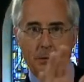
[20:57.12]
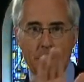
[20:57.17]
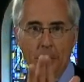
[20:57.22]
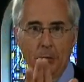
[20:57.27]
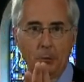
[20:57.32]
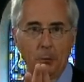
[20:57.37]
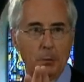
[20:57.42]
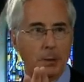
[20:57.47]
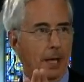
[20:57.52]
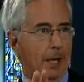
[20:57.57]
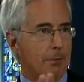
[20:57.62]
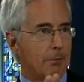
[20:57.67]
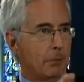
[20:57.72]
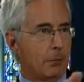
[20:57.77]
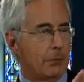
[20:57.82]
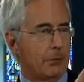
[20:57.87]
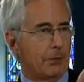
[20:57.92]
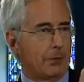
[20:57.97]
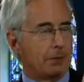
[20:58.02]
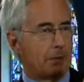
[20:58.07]
two
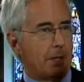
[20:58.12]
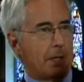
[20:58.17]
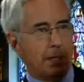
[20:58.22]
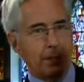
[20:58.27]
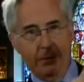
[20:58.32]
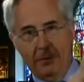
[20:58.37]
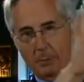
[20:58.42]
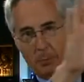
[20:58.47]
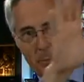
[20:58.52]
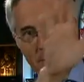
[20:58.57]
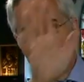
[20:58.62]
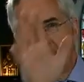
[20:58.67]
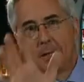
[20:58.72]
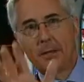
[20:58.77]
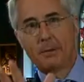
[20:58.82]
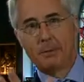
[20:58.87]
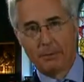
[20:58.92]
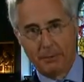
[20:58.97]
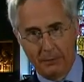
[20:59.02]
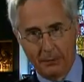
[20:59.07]
levels and kind of a big
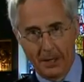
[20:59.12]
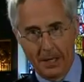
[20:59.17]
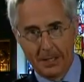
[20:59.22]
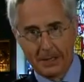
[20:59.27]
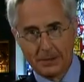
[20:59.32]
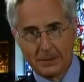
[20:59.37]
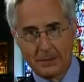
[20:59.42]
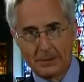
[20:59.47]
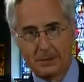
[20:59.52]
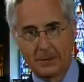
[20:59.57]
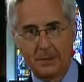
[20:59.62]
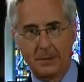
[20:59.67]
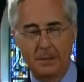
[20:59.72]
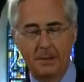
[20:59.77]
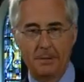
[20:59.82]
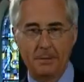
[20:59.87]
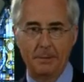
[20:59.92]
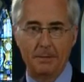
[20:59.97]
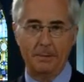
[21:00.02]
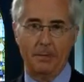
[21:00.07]
front,
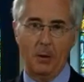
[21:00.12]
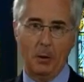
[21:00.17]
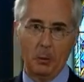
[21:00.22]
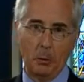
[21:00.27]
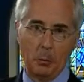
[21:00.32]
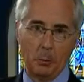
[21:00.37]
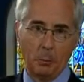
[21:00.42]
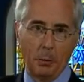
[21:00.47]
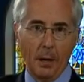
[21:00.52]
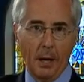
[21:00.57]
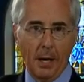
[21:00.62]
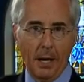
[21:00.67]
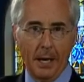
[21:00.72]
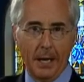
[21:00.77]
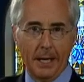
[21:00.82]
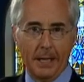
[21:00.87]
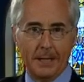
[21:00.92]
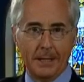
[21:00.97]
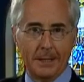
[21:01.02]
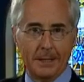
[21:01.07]
followed
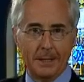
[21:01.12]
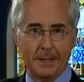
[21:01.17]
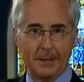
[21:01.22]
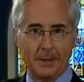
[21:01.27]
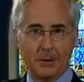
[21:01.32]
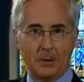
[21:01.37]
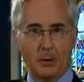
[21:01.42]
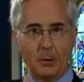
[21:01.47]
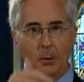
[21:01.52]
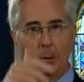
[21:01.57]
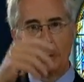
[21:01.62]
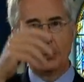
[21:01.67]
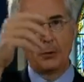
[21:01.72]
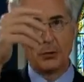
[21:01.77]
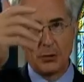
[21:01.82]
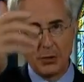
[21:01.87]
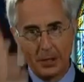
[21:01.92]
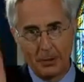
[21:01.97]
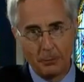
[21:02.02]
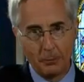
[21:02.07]
by, you know, the
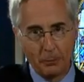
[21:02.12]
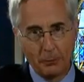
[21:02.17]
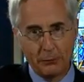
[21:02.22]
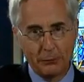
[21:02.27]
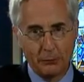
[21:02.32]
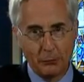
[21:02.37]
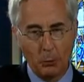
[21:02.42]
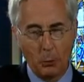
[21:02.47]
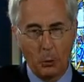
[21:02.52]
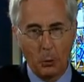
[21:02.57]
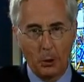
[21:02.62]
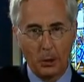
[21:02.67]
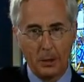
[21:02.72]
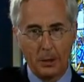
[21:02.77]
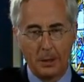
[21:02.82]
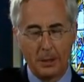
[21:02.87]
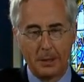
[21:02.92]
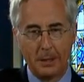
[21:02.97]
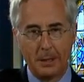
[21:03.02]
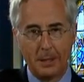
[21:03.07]
general
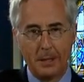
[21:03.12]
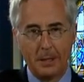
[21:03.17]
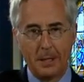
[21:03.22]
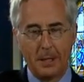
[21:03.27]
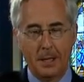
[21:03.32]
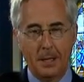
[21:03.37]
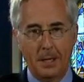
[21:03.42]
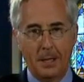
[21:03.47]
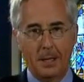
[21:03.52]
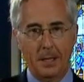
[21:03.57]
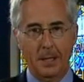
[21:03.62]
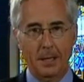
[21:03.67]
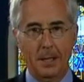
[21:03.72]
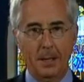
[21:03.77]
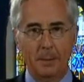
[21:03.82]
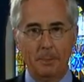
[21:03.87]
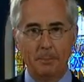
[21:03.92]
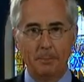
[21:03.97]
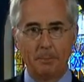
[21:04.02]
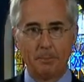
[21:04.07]
store,
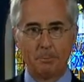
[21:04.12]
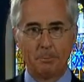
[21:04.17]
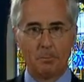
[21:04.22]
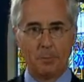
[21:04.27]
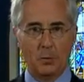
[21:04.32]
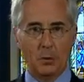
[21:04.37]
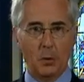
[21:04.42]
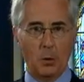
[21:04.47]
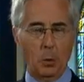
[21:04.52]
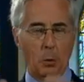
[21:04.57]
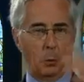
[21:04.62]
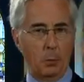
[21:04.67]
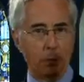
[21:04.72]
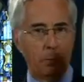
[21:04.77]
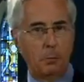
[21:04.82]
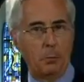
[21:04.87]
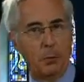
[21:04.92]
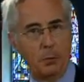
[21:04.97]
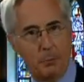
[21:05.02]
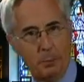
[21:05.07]
um, you know,
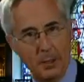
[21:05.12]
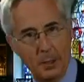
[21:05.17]
with, with